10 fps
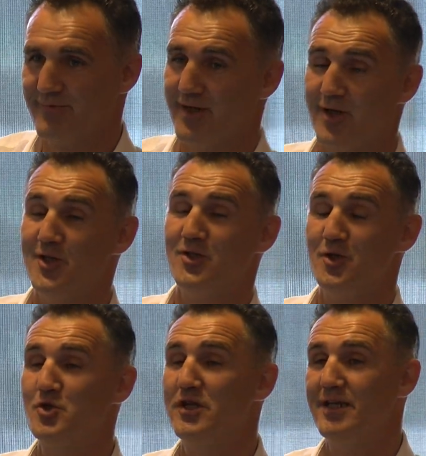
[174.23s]
And
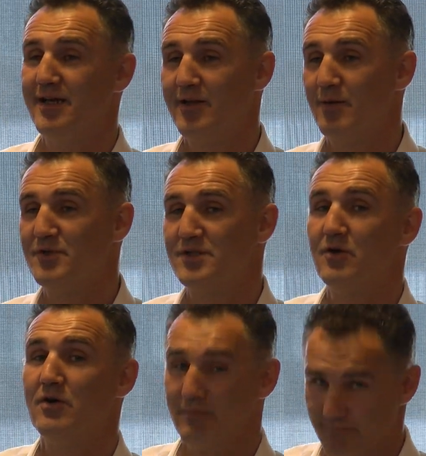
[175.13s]
usually you end up, you say,
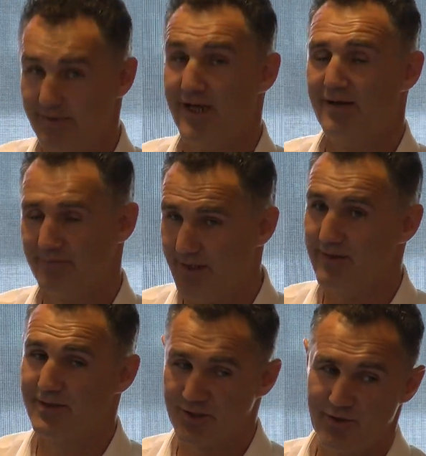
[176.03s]
well, yeah,
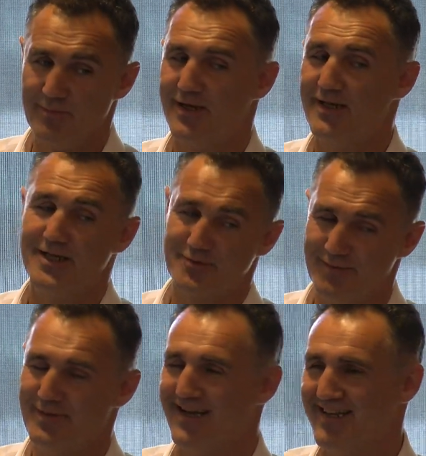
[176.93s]
that's right, Paddy,
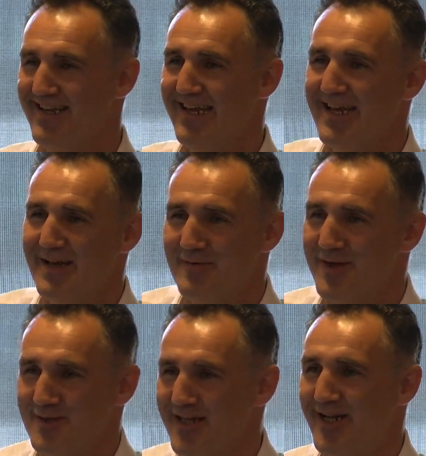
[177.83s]

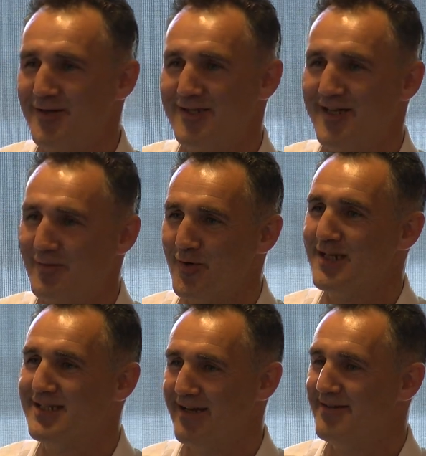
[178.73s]
because you can't understand the word
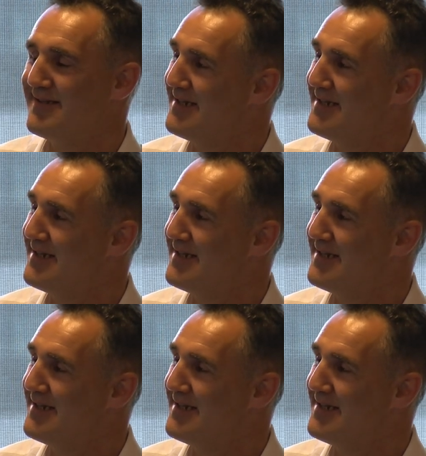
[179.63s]
he's saying.